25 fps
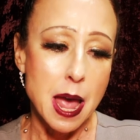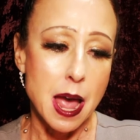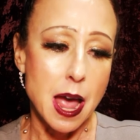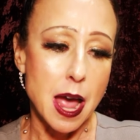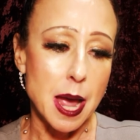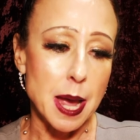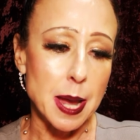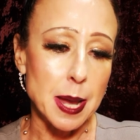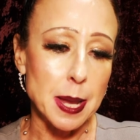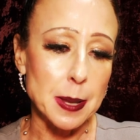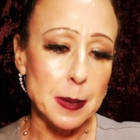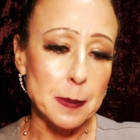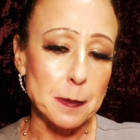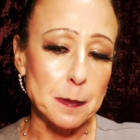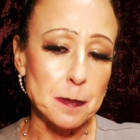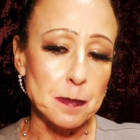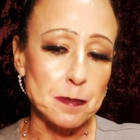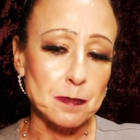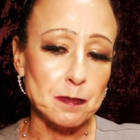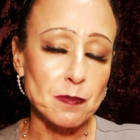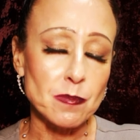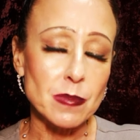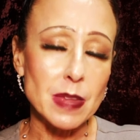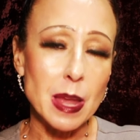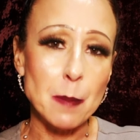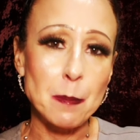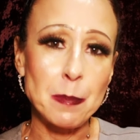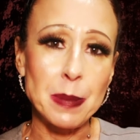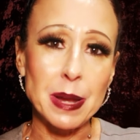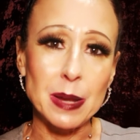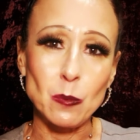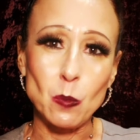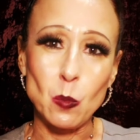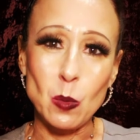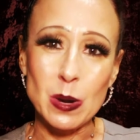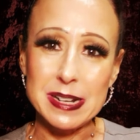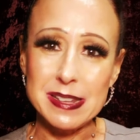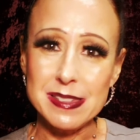
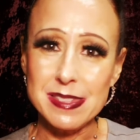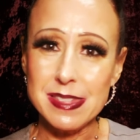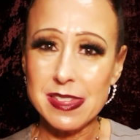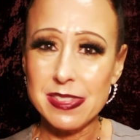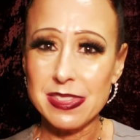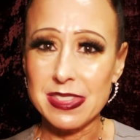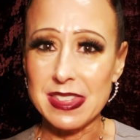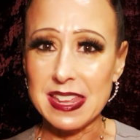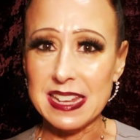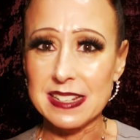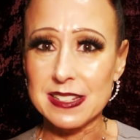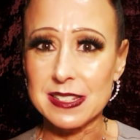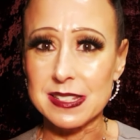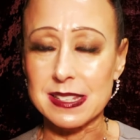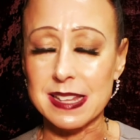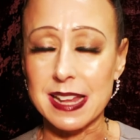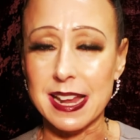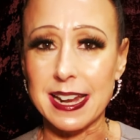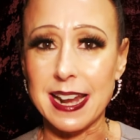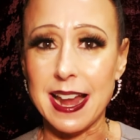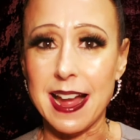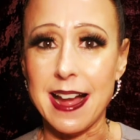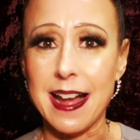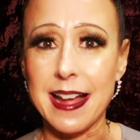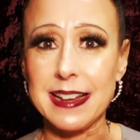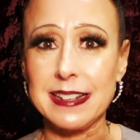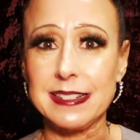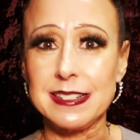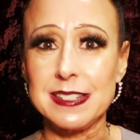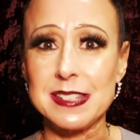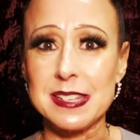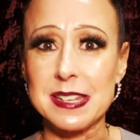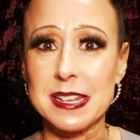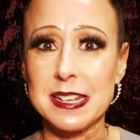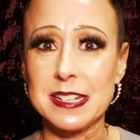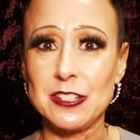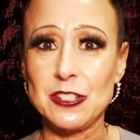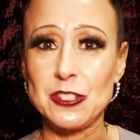But one of the things that I
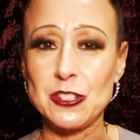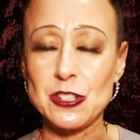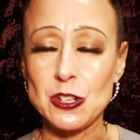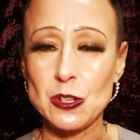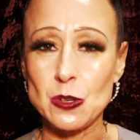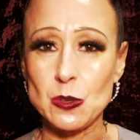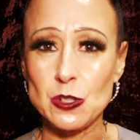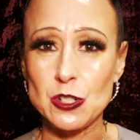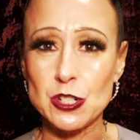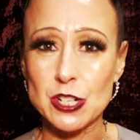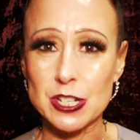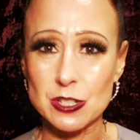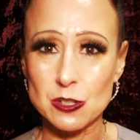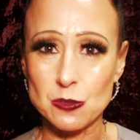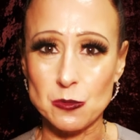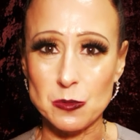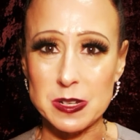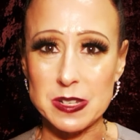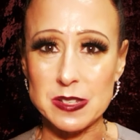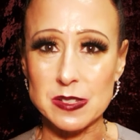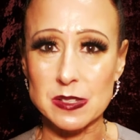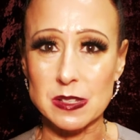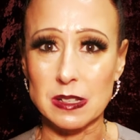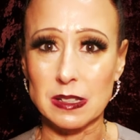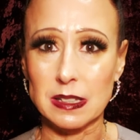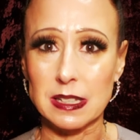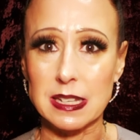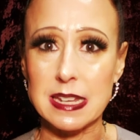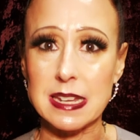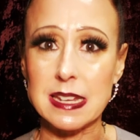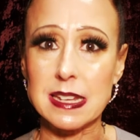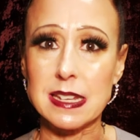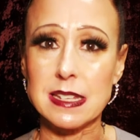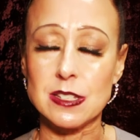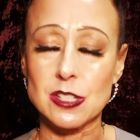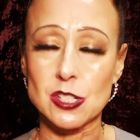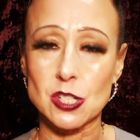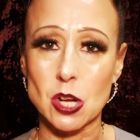did do just
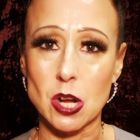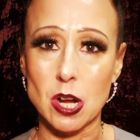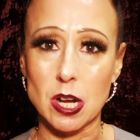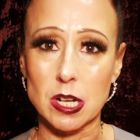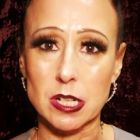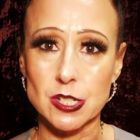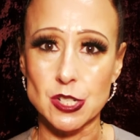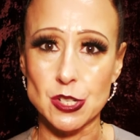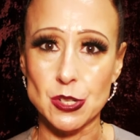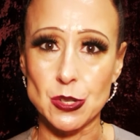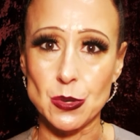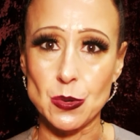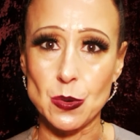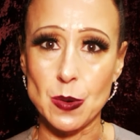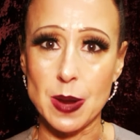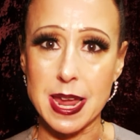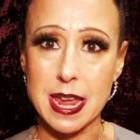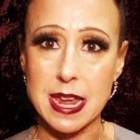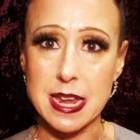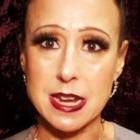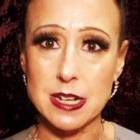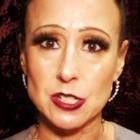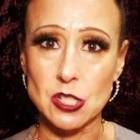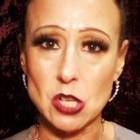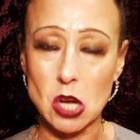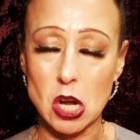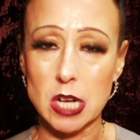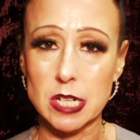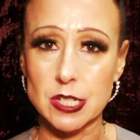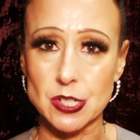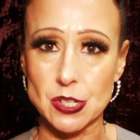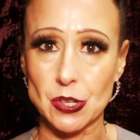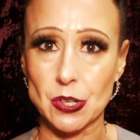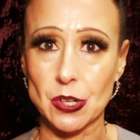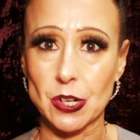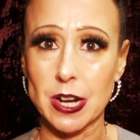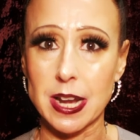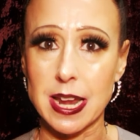recently is talk to a
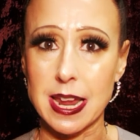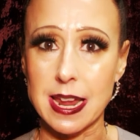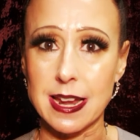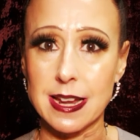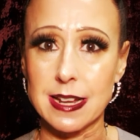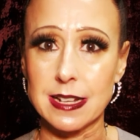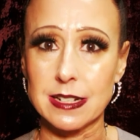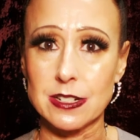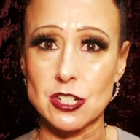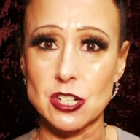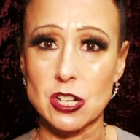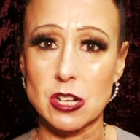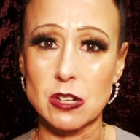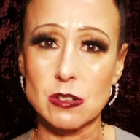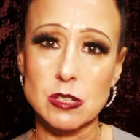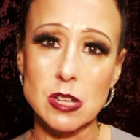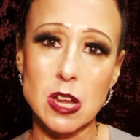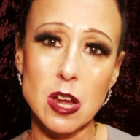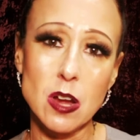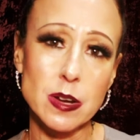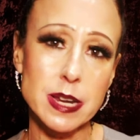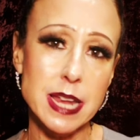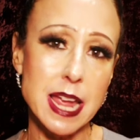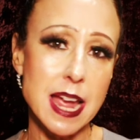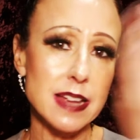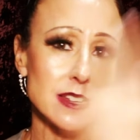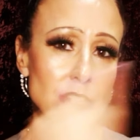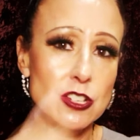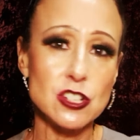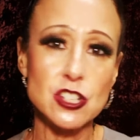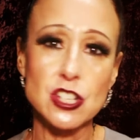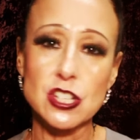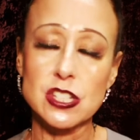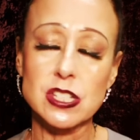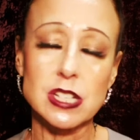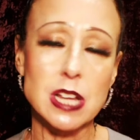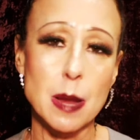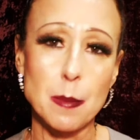doctor and she goes, "Oh yeah, you
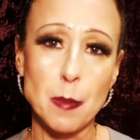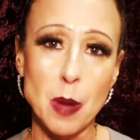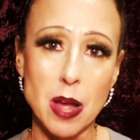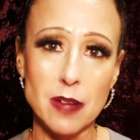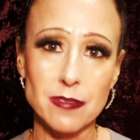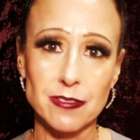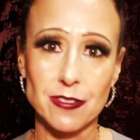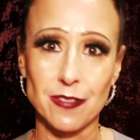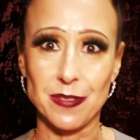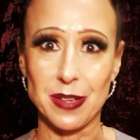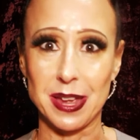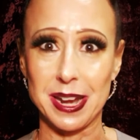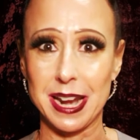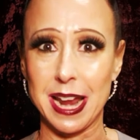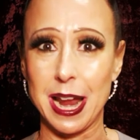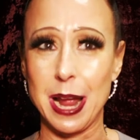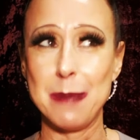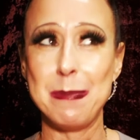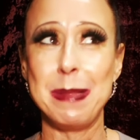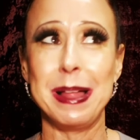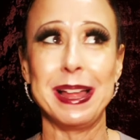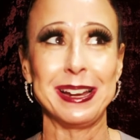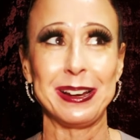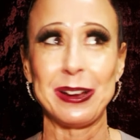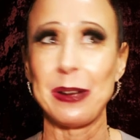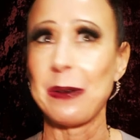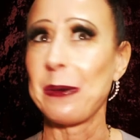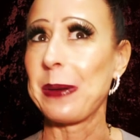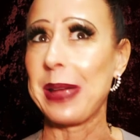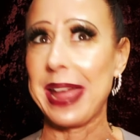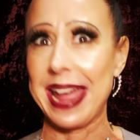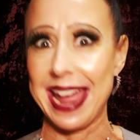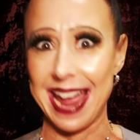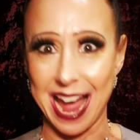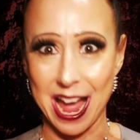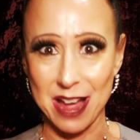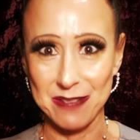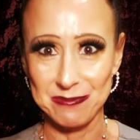just come off of it." And I'm like,
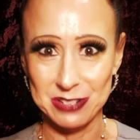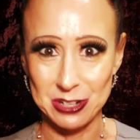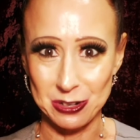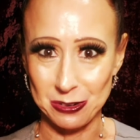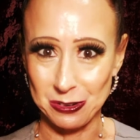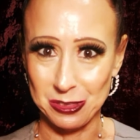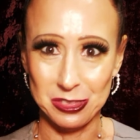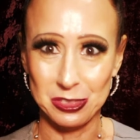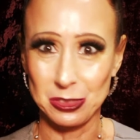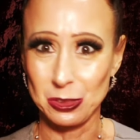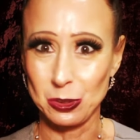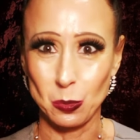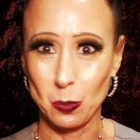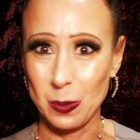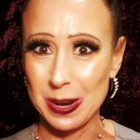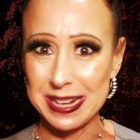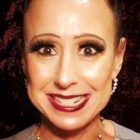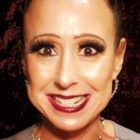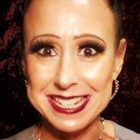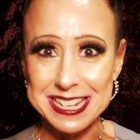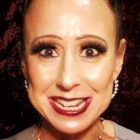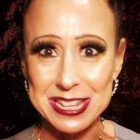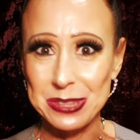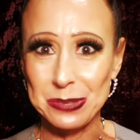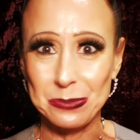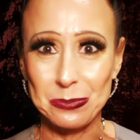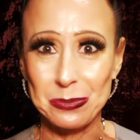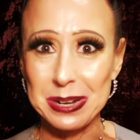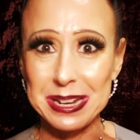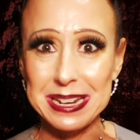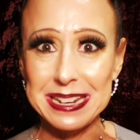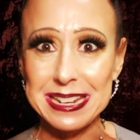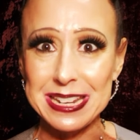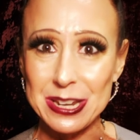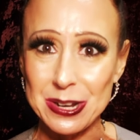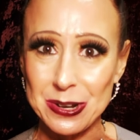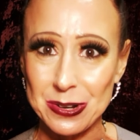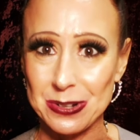okay, after 23
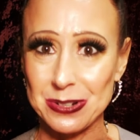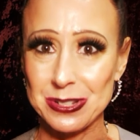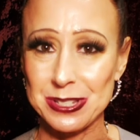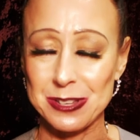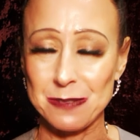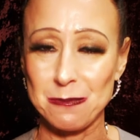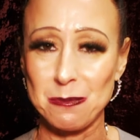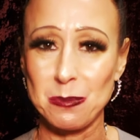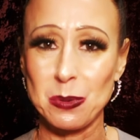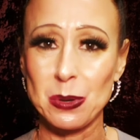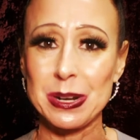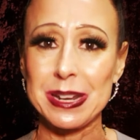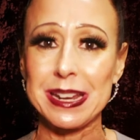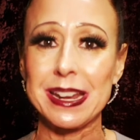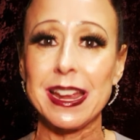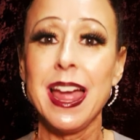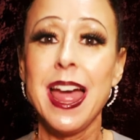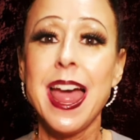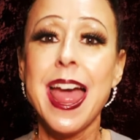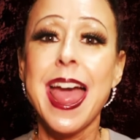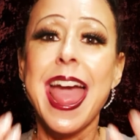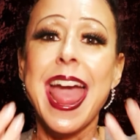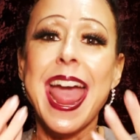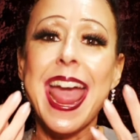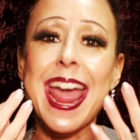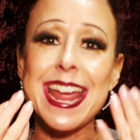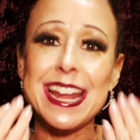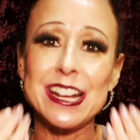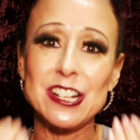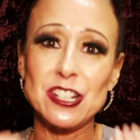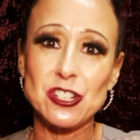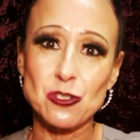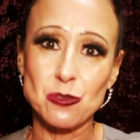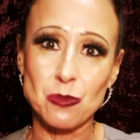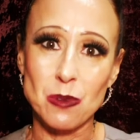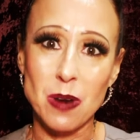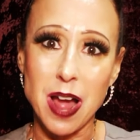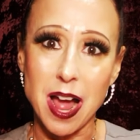years of putting a
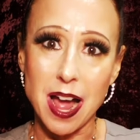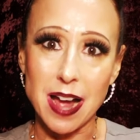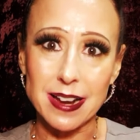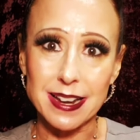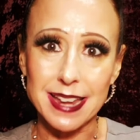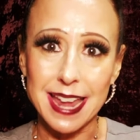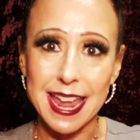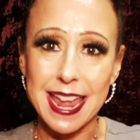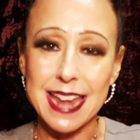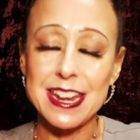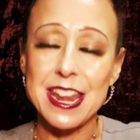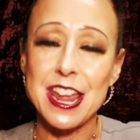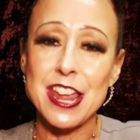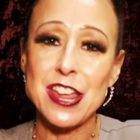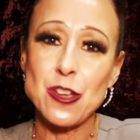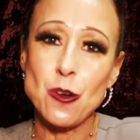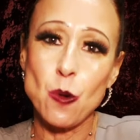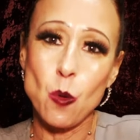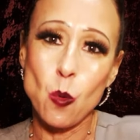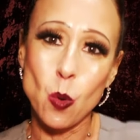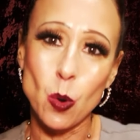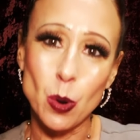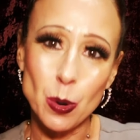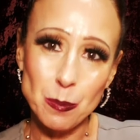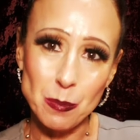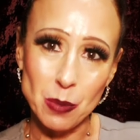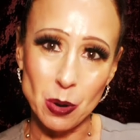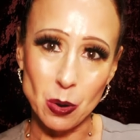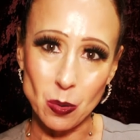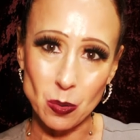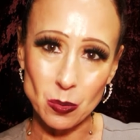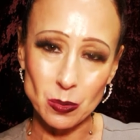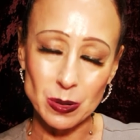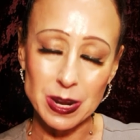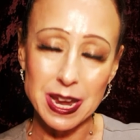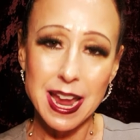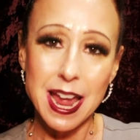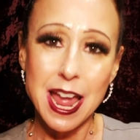drug and a
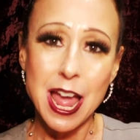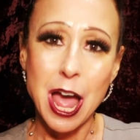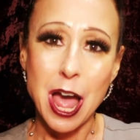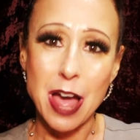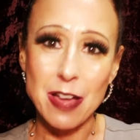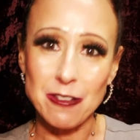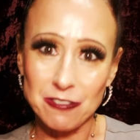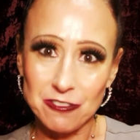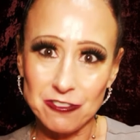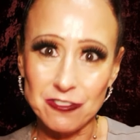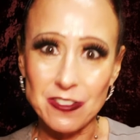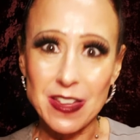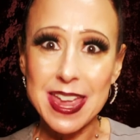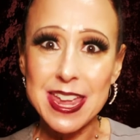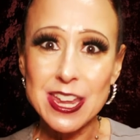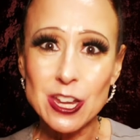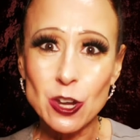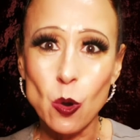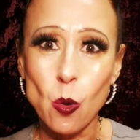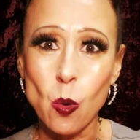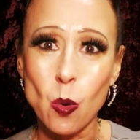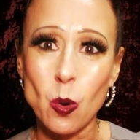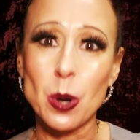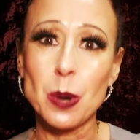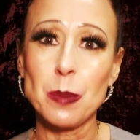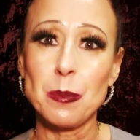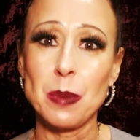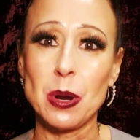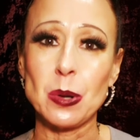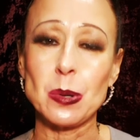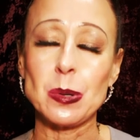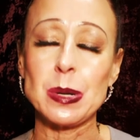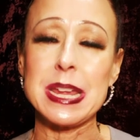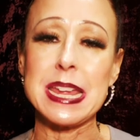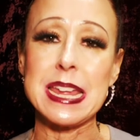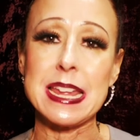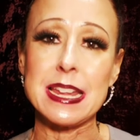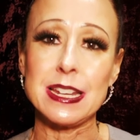hormone, a fake
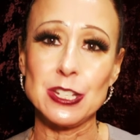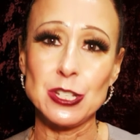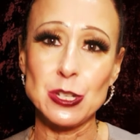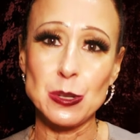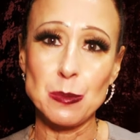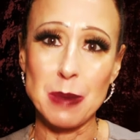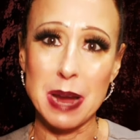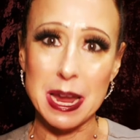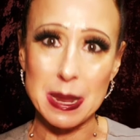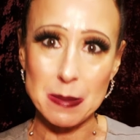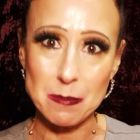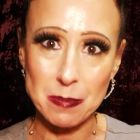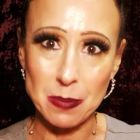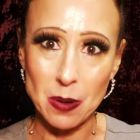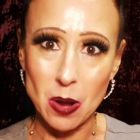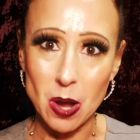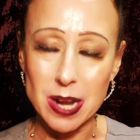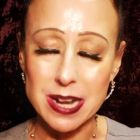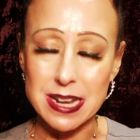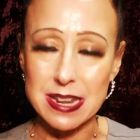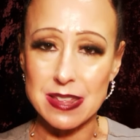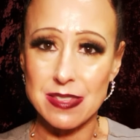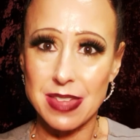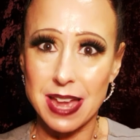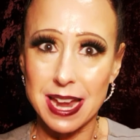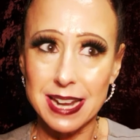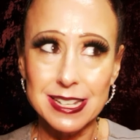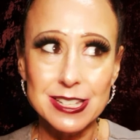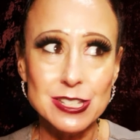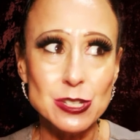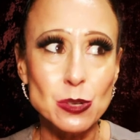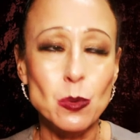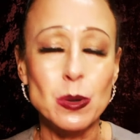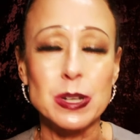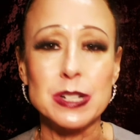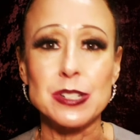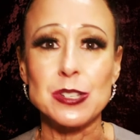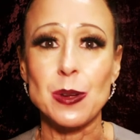hormone into my body, that is
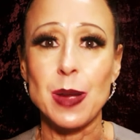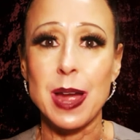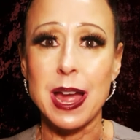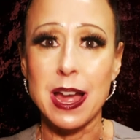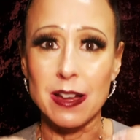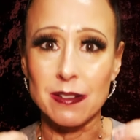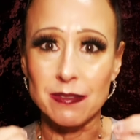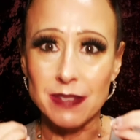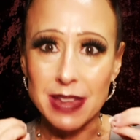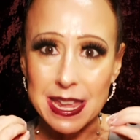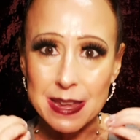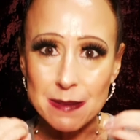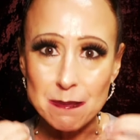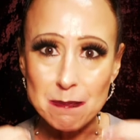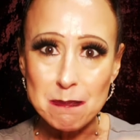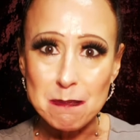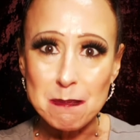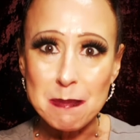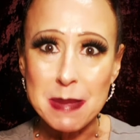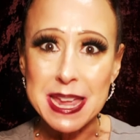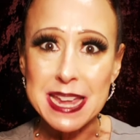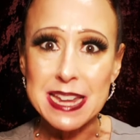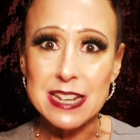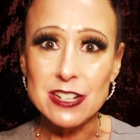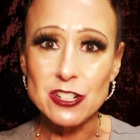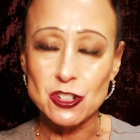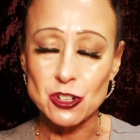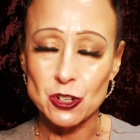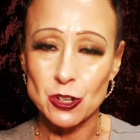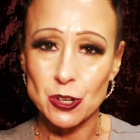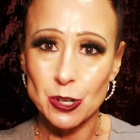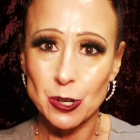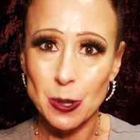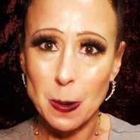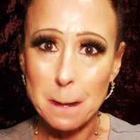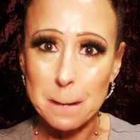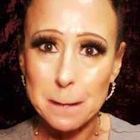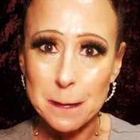going to have a
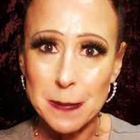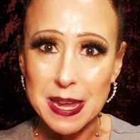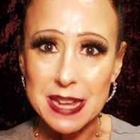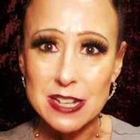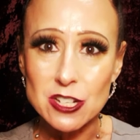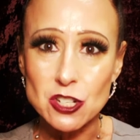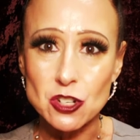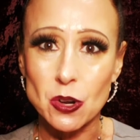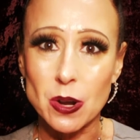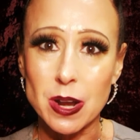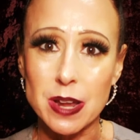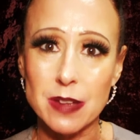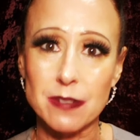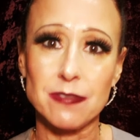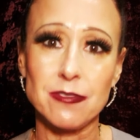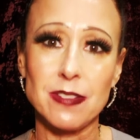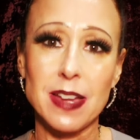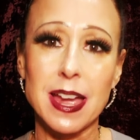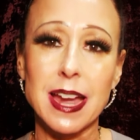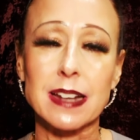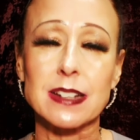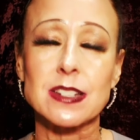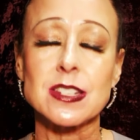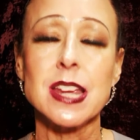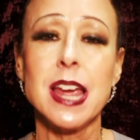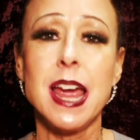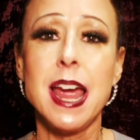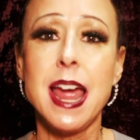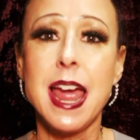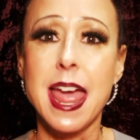major, major effect.